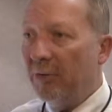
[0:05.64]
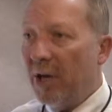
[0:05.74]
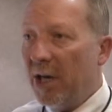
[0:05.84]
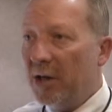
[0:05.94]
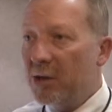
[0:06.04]

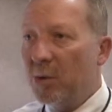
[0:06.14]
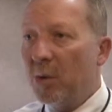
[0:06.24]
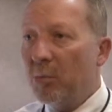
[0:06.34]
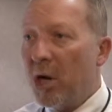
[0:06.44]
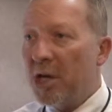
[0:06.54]
phase
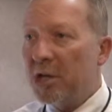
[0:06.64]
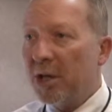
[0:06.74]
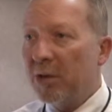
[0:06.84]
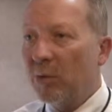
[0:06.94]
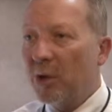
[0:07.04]
to a
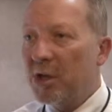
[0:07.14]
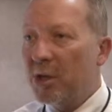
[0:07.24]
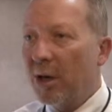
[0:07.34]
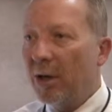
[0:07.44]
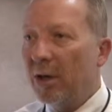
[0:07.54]
project that we
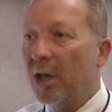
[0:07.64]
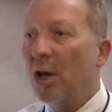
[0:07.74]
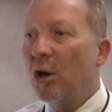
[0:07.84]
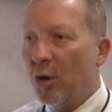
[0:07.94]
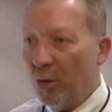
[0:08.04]
started
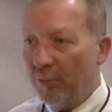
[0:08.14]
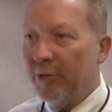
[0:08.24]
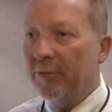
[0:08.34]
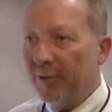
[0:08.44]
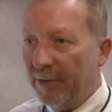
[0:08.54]

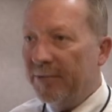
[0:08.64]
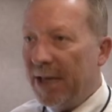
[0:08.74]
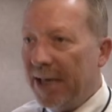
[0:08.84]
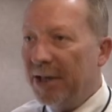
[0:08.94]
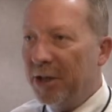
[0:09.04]
over
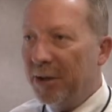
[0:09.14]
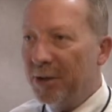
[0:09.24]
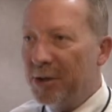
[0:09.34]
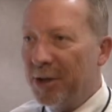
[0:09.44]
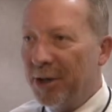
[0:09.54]
15
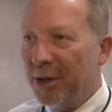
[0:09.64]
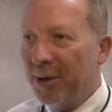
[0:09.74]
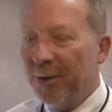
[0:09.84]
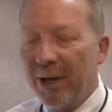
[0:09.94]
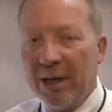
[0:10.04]
years
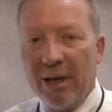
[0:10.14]
ago.